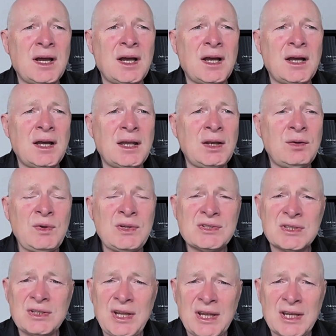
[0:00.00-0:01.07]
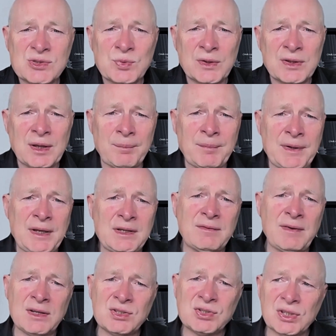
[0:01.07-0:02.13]
in recent years with government
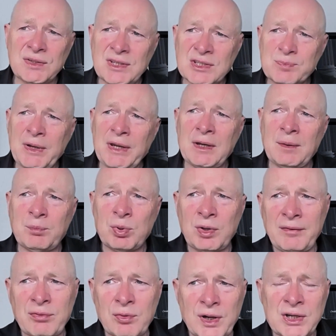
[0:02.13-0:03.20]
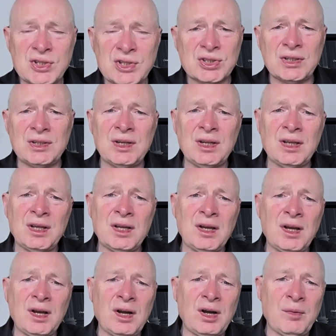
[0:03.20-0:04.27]
intervention, there's been a proliferation
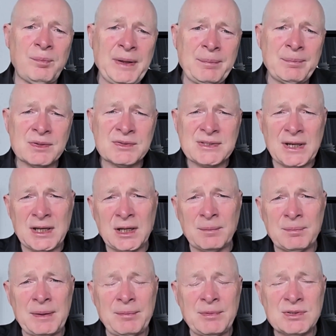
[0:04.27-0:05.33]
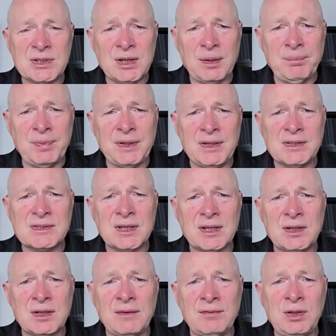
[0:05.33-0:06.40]
of people setting up limited companies.
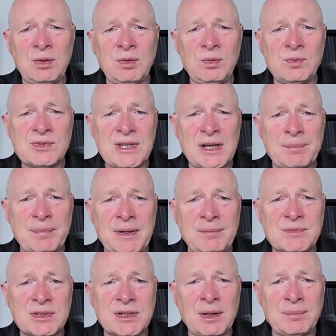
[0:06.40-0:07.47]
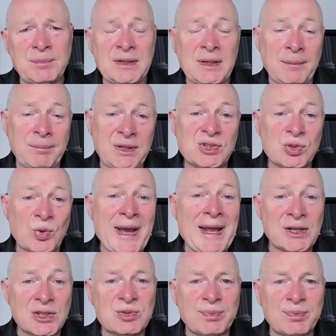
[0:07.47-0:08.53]
And if you set up a limited company, that means you're
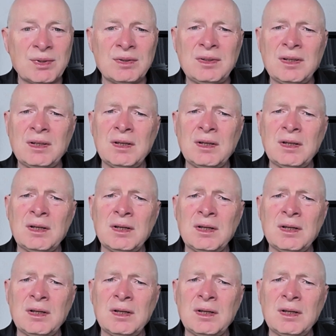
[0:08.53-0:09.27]
eligible